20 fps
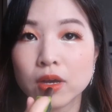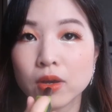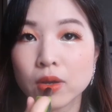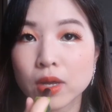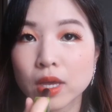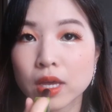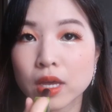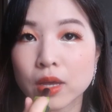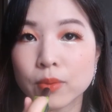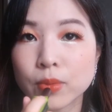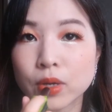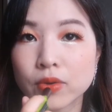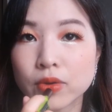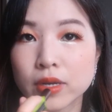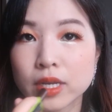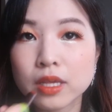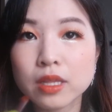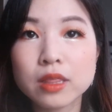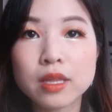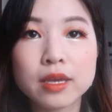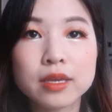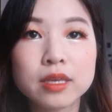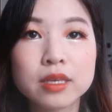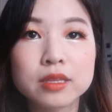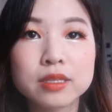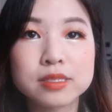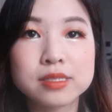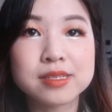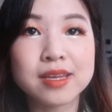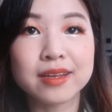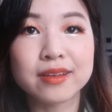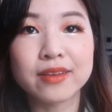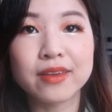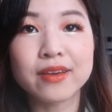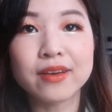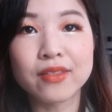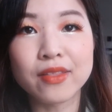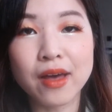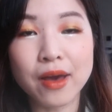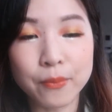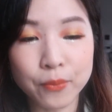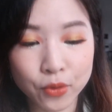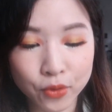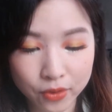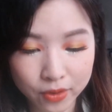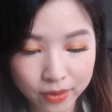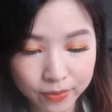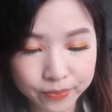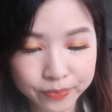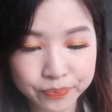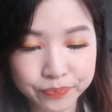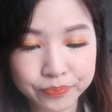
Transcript: Okay, I'm already liking this technique a lot more.